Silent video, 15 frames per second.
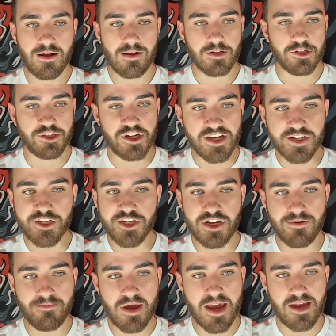
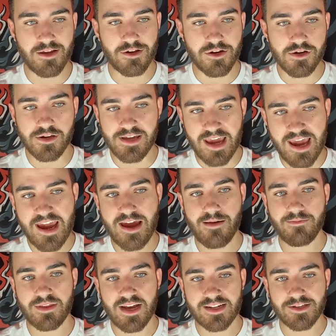GG, mate. Good
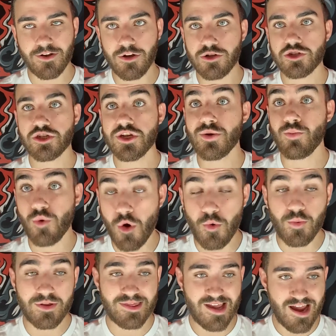game. That's all she
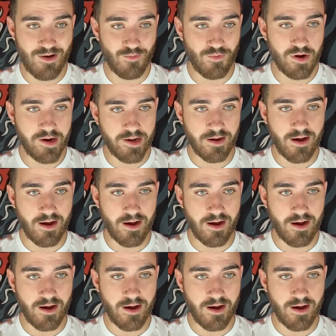wrote with that one.